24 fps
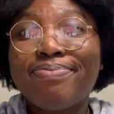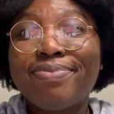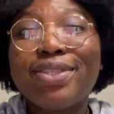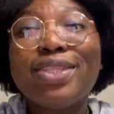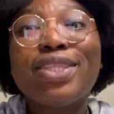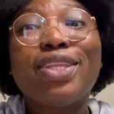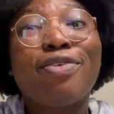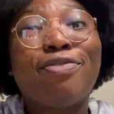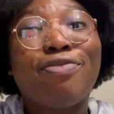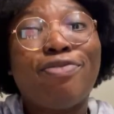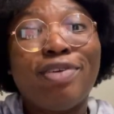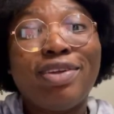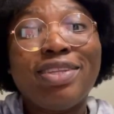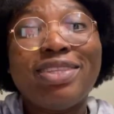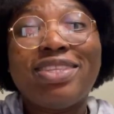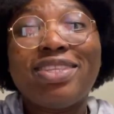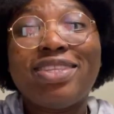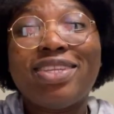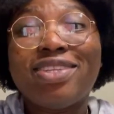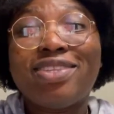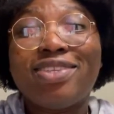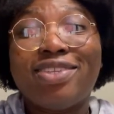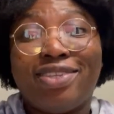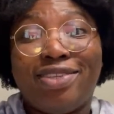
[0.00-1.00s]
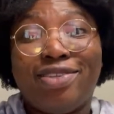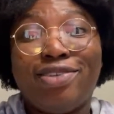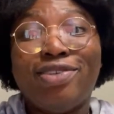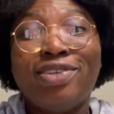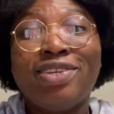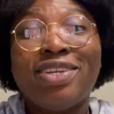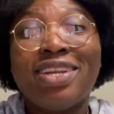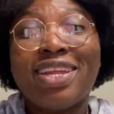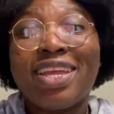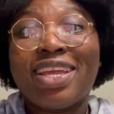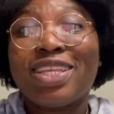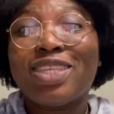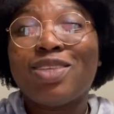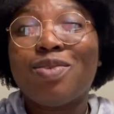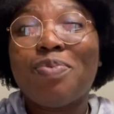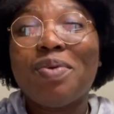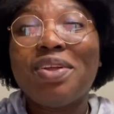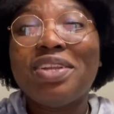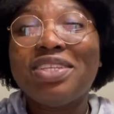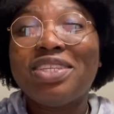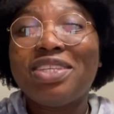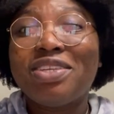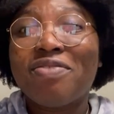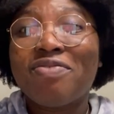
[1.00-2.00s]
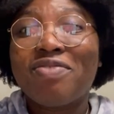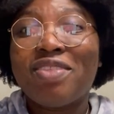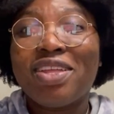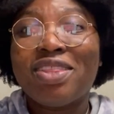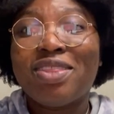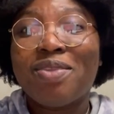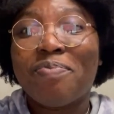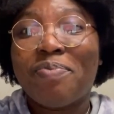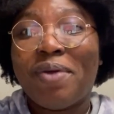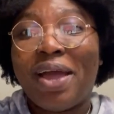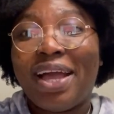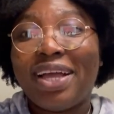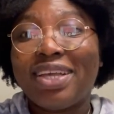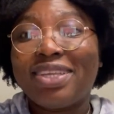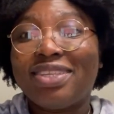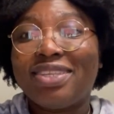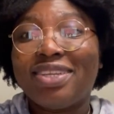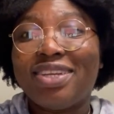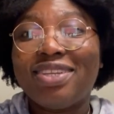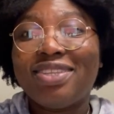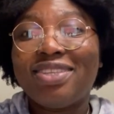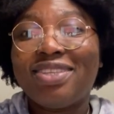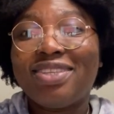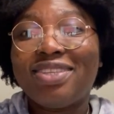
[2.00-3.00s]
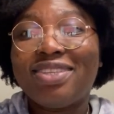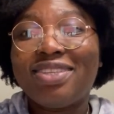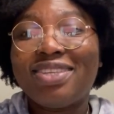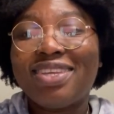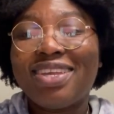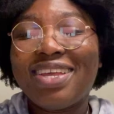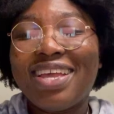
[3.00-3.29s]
The front seats are certainly expensive than the back seats.